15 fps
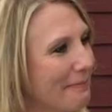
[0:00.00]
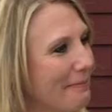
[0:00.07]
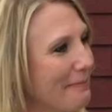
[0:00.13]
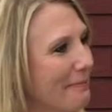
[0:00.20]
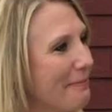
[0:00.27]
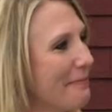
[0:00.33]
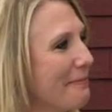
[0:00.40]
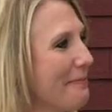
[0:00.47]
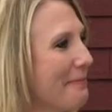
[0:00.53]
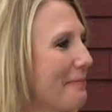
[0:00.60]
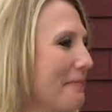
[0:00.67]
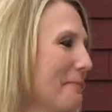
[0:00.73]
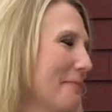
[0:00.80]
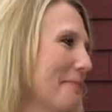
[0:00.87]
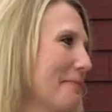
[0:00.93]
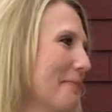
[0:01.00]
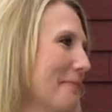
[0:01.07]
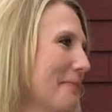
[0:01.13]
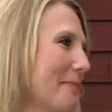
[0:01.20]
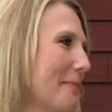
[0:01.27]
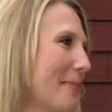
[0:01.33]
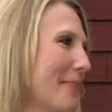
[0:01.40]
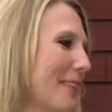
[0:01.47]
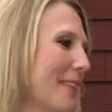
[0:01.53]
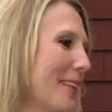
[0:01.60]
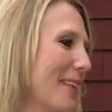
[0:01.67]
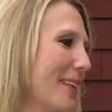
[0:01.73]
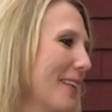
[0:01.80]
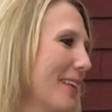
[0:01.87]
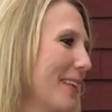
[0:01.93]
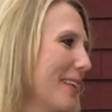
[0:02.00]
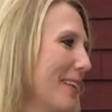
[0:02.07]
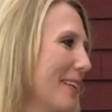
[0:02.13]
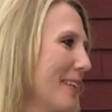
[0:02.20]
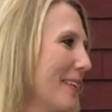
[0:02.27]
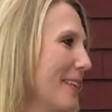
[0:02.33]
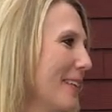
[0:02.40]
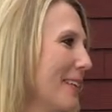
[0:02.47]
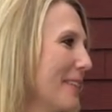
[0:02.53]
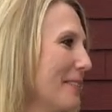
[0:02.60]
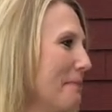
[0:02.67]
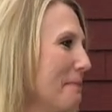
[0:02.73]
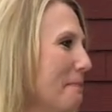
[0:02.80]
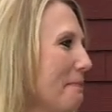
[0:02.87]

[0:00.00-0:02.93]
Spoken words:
No words are spoken by the person on screen.